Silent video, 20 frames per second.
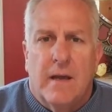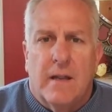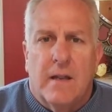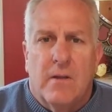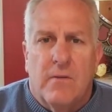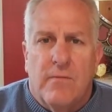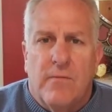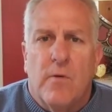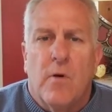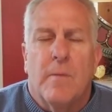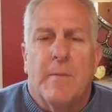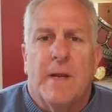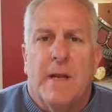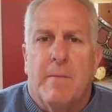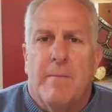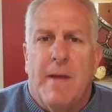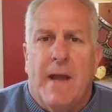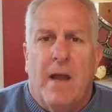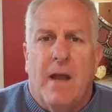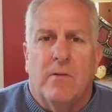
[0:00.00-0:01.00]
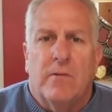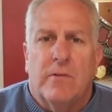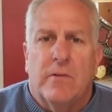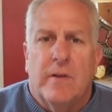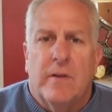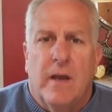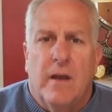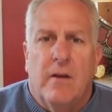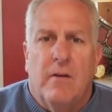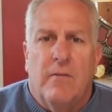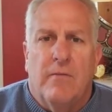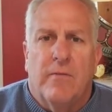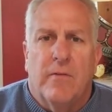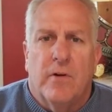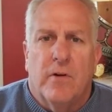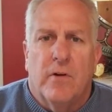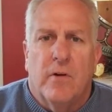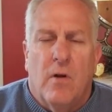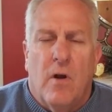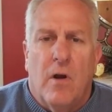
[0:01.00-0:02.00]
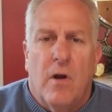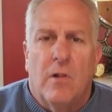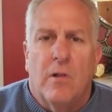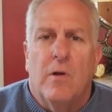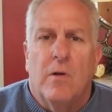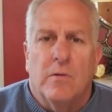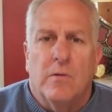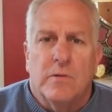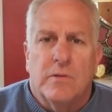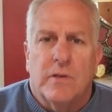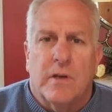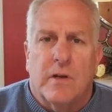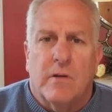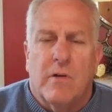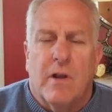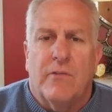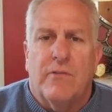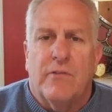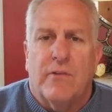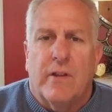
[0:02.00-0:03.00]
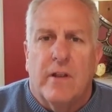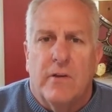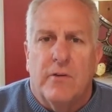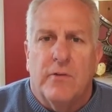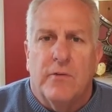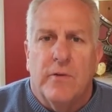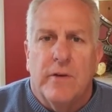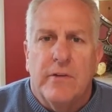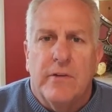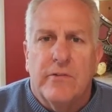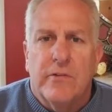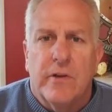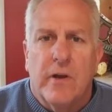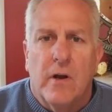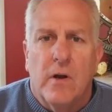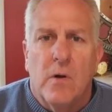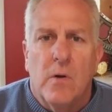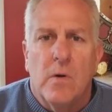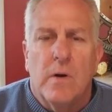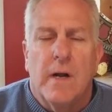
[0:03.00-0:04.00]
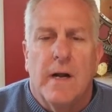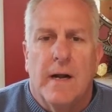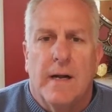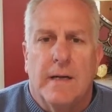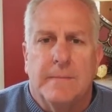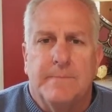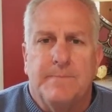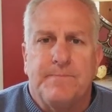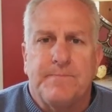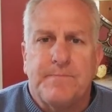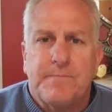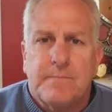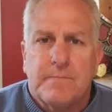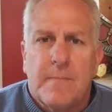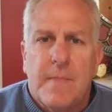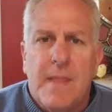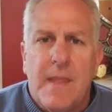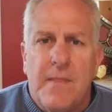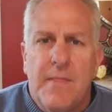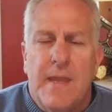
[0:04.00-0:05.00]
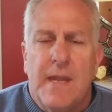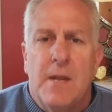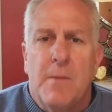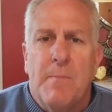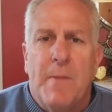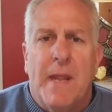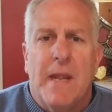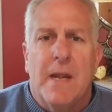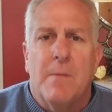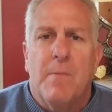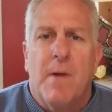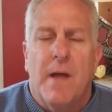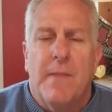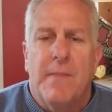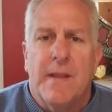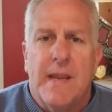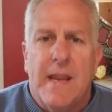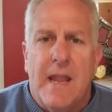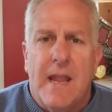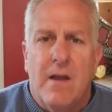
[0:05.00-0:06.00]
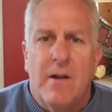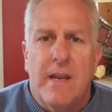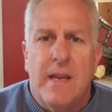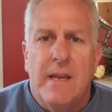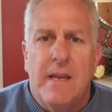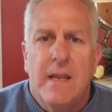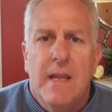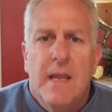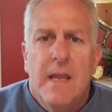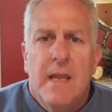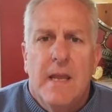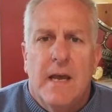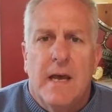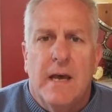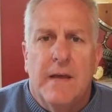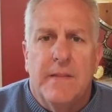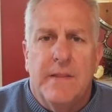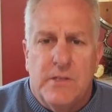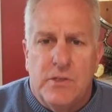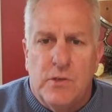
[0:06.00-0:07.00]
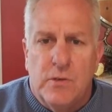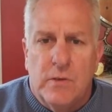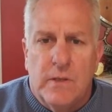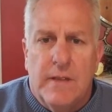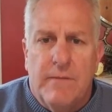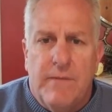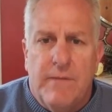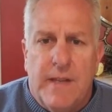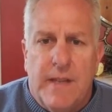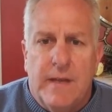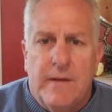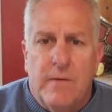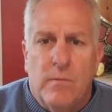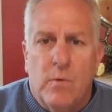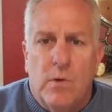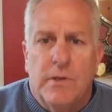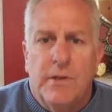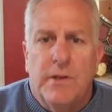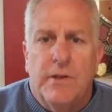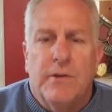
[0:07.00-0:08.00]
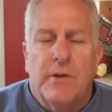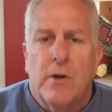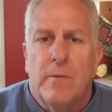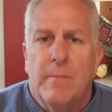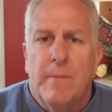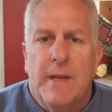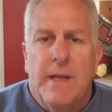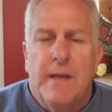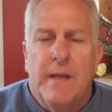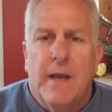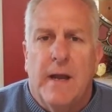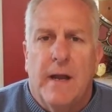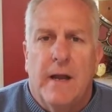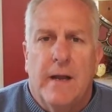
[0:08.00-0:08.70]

conforming amount for all loans across the country. So then, depending upon the county that you live in, will determine